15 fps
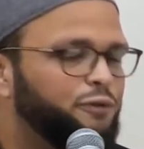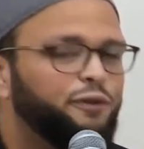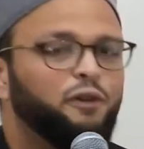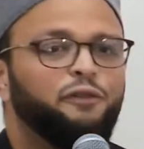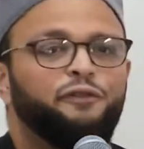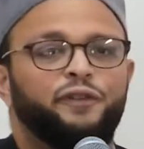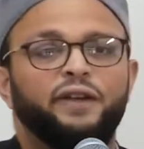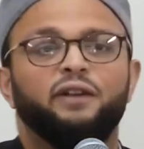to
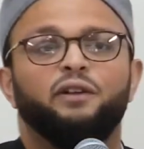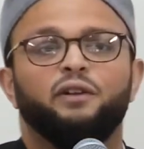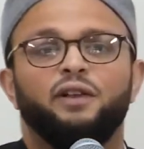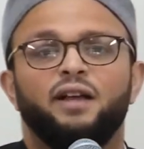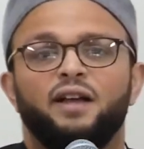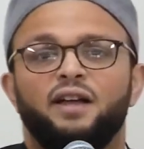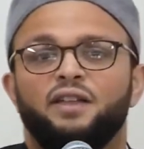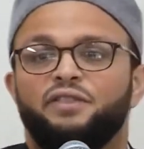
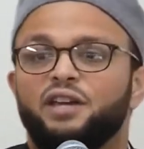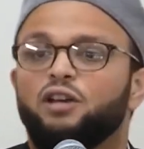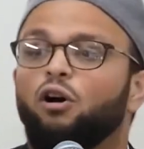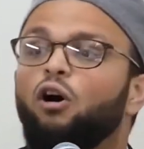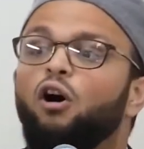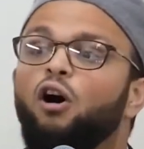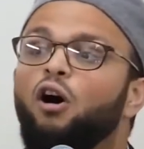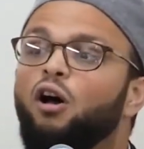fulfill the
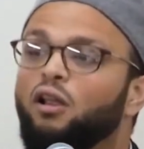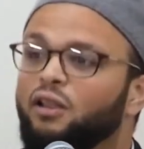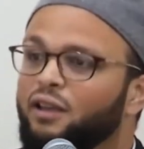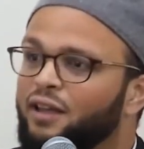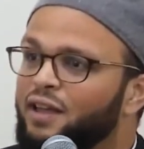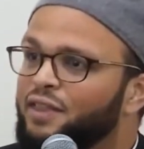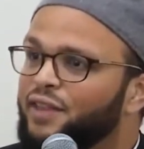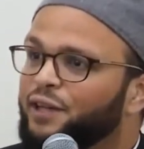
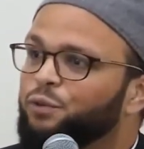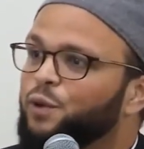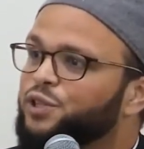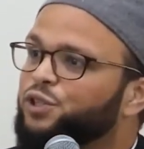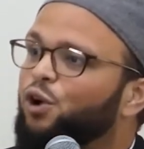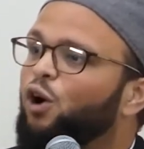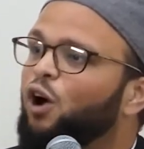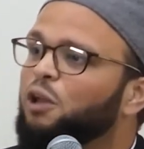call that was